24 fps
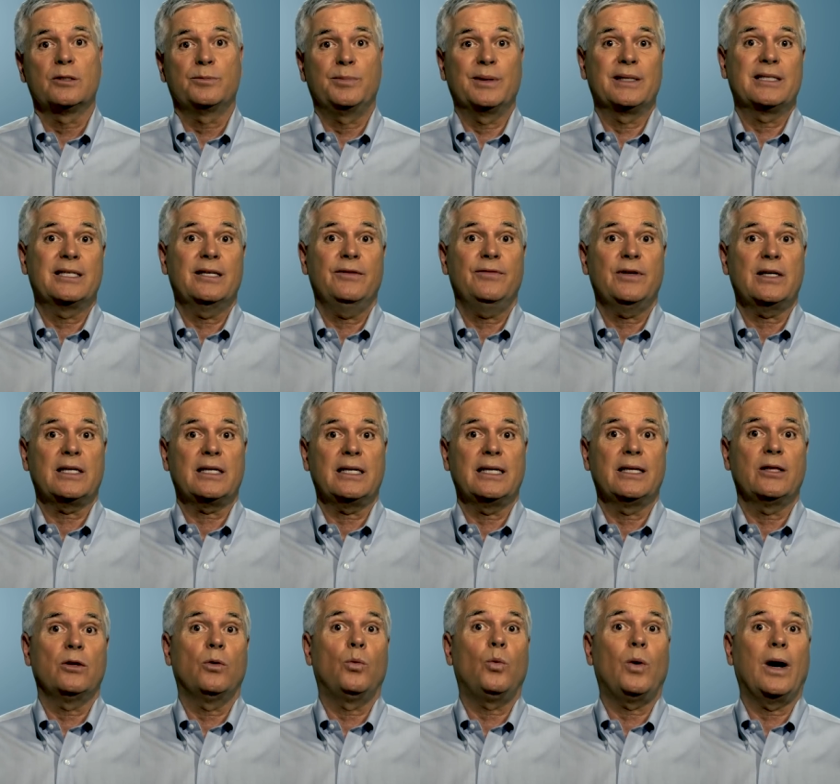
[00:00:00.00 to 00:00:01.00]

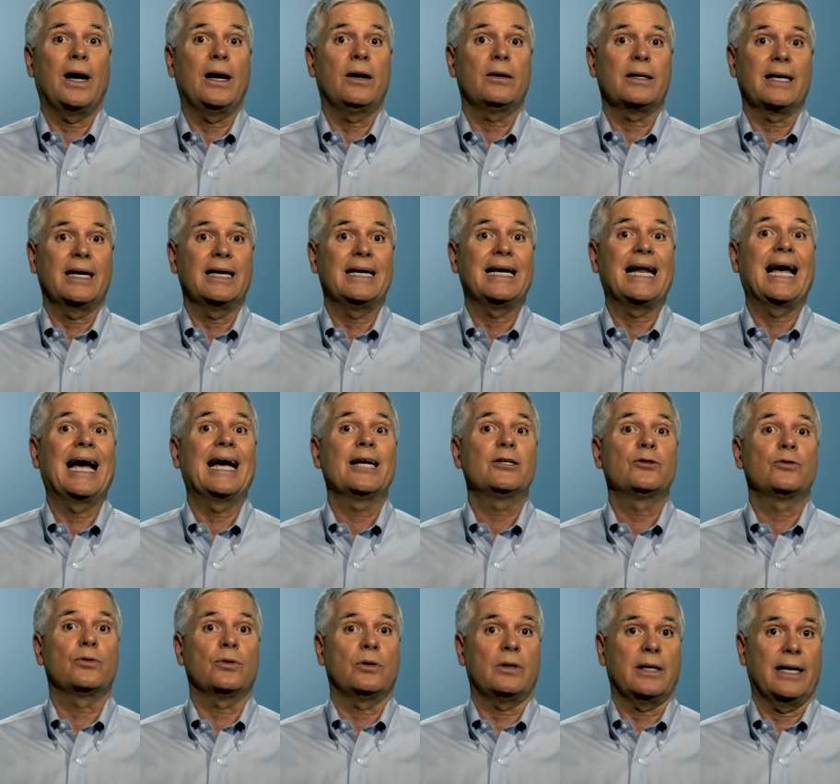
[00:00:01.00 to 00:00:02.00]
specifically the wild and
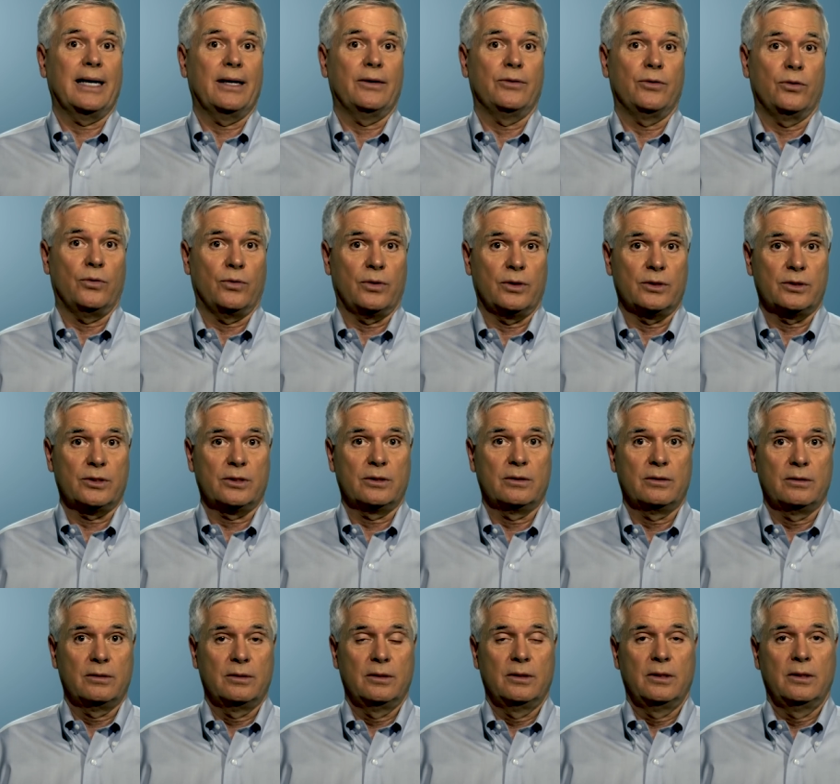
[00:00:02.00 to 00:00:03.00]
natural outdoors.
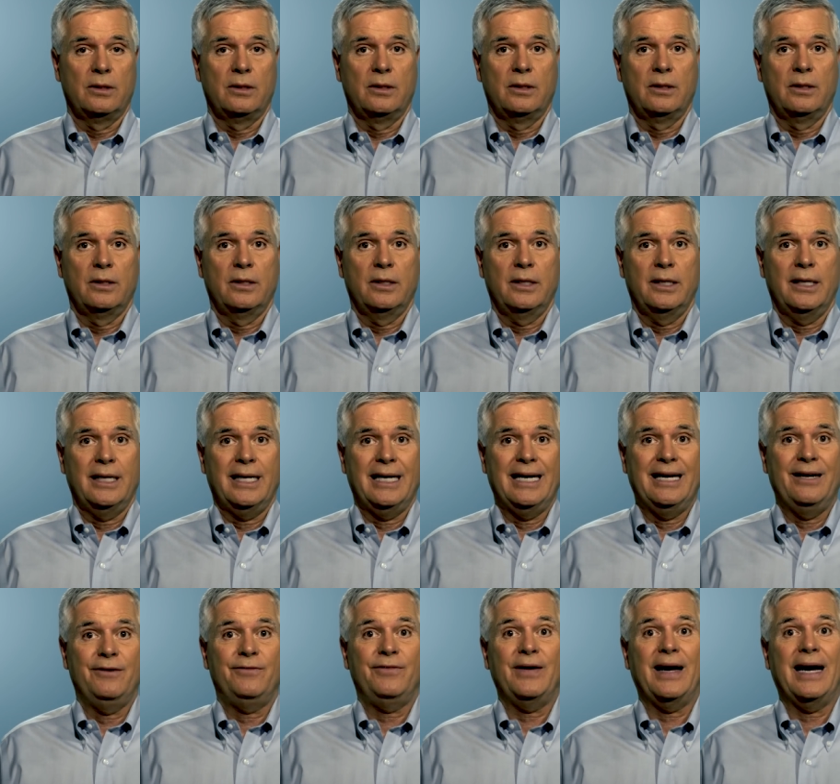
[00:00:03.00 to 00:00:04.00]

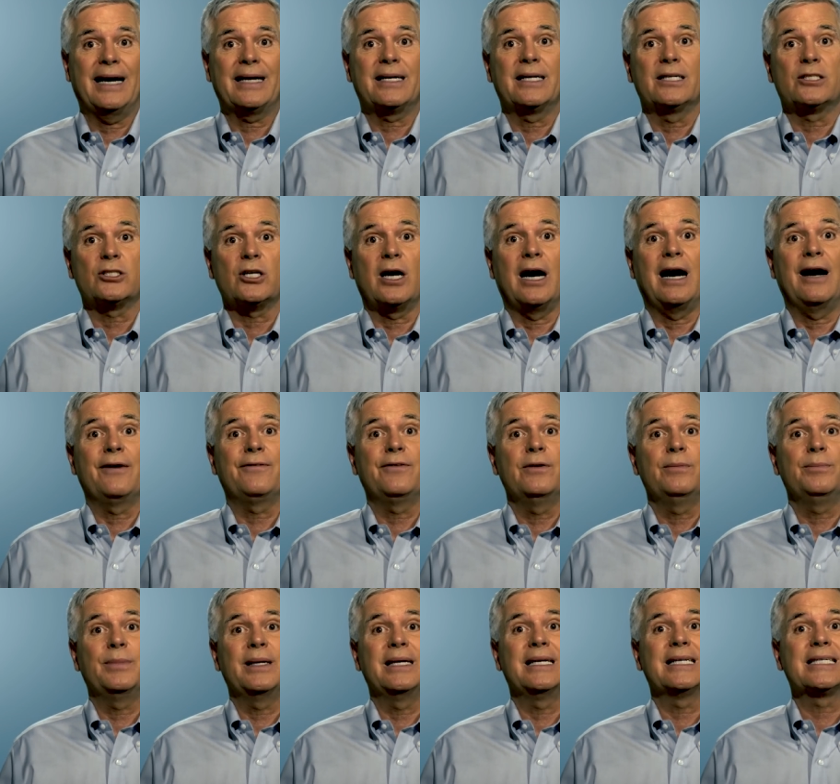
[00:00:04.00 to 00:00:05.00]
In fact, it's
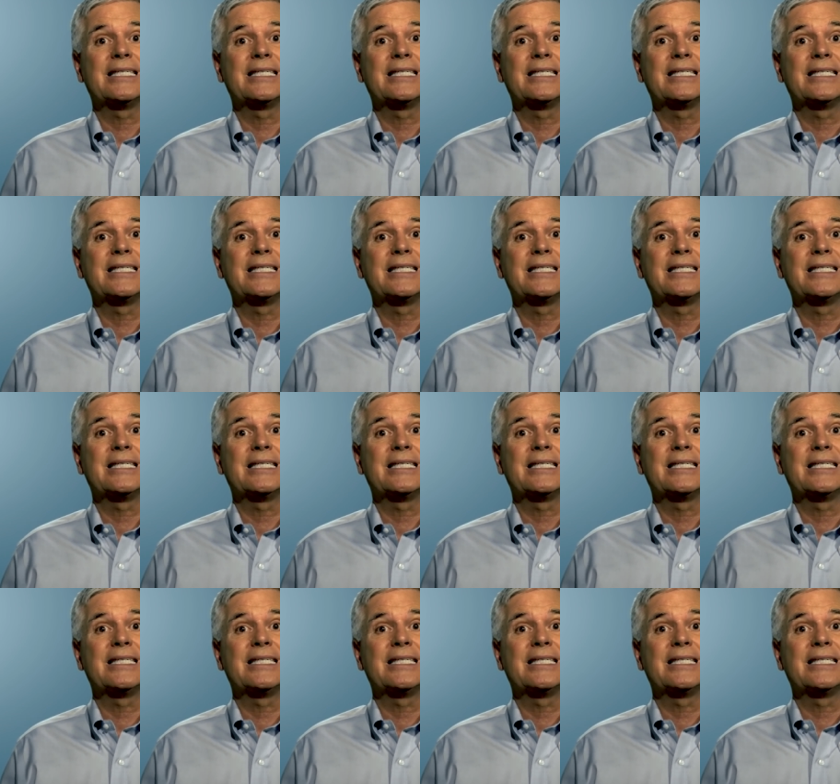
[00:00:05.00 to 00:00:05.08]
often been